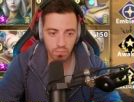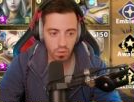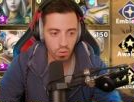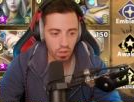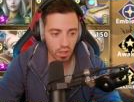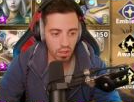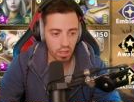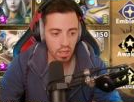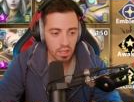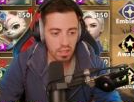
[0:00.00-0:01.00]
Okay,
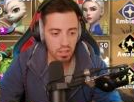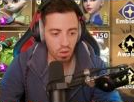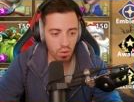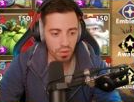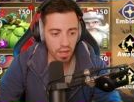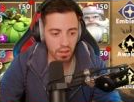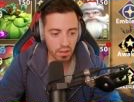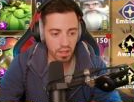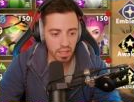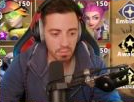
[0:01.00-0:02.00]
so then the
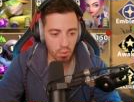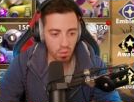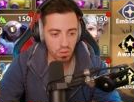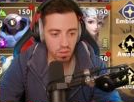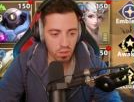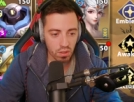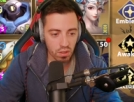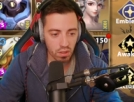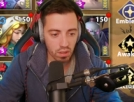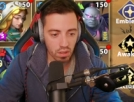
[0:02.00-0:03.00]
next
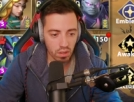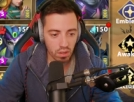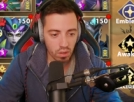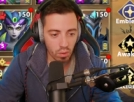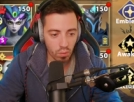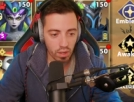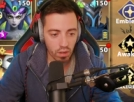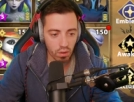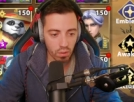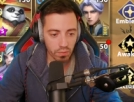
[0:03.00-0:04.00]
poisoner, where
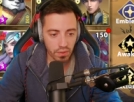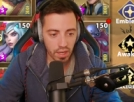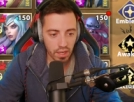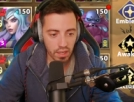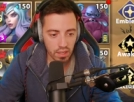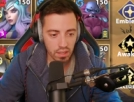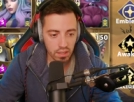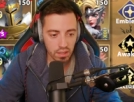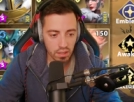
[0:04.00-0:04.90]
are they?